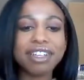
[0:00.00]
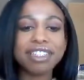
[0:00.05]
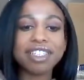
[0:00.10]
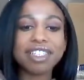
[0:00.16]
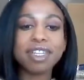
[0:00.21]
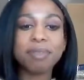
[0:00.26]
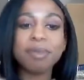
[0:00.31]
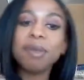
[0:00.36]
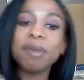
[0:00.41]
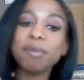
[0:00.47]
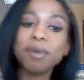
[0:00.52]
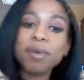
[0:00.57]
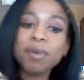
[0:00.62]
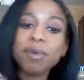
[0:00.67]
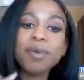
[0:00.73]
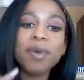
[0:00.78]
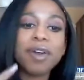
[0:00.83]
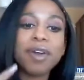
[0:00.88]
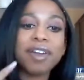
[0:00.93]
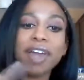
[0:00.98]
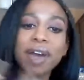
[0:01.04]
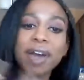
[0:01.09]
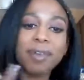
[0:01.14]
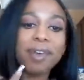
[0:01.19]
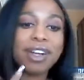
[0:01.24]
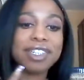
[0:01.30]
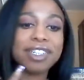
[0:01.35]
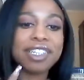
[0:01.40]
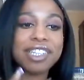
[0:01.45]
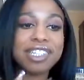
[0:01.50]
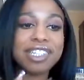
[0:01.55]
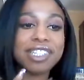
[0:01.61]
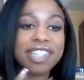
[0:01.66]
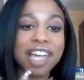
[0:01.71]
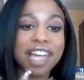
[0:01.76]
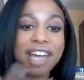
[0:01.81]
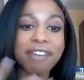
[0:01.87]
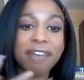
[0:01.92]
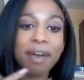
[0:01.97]
To the people who are not watching
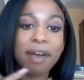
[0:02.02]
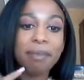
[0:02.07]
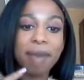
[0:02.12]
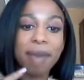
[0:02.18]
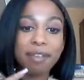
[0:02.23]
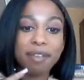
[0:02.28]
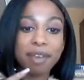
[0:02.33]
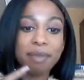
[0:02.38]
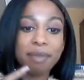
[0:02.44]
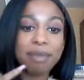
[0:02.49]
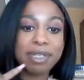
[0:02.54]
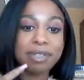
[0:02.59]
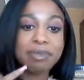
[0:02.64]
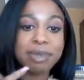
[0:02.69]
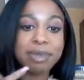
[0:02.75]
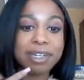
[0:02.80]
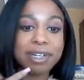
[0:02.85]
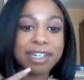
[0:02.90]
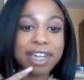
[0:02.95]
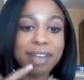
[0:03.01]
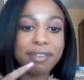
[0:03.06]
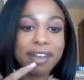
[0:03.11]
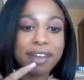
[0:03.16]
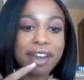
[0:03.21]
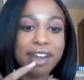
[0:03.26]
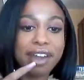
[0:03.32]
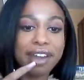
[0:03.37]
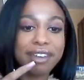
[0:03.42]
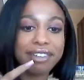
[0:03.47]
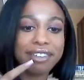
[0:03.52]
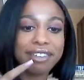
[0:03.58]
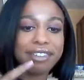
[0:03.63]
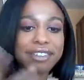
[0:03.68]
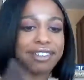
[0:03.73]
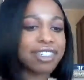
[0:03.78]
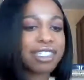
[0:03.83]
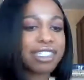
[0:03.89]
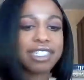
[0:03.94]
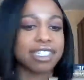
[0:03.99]
this live, I'm having a mental breakdown right now.
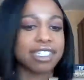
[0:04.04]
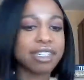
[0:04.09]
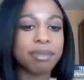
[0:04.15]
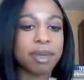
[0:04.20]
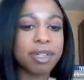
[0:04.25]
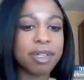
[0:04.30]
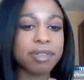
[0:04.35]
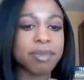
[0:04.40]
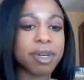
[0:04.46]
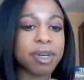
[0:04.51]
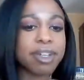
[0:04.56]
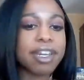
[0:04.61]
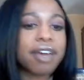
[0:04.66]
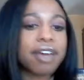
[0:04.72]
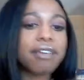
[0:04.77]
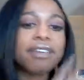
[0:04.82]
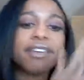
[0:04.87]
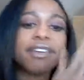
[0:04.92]
This isn't a mental breakdown.